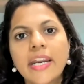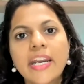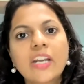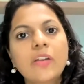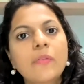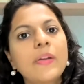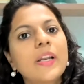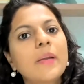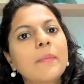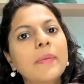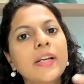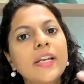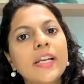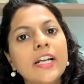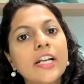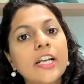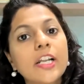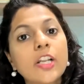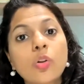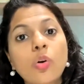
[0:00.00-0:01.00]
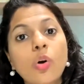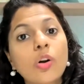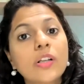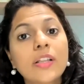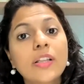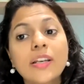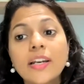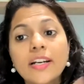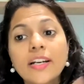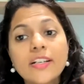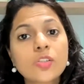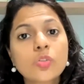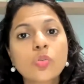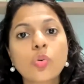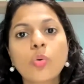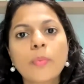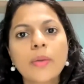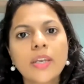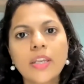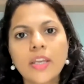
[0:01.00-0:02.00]
it will immediately not create
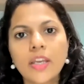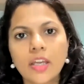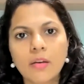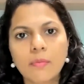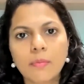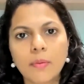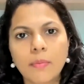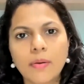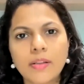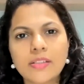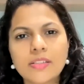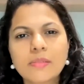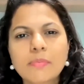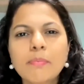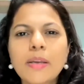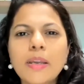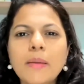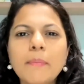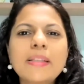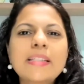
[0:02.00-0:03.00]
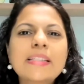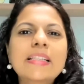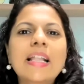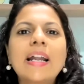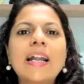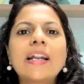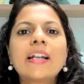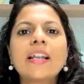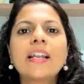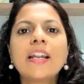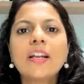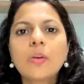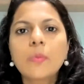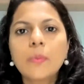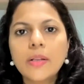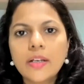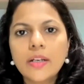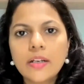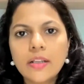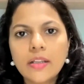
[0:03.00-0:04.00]
so many air bubbles maybe slightly
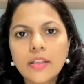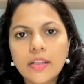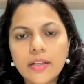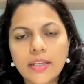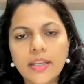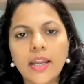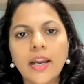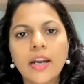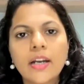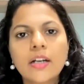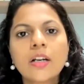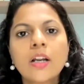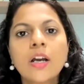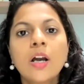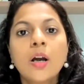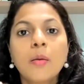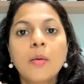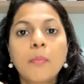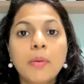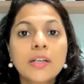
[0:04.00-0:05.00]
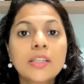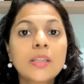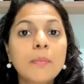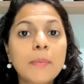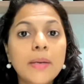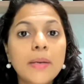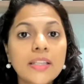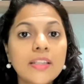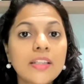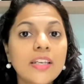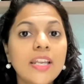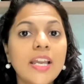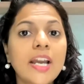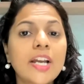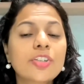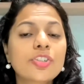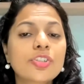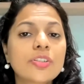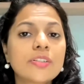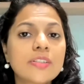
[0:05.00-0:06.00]
it will react but the main
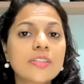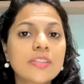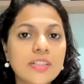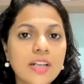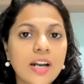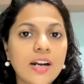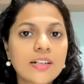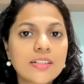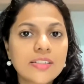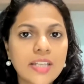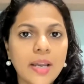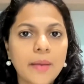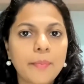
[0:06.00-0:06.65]
reaction starts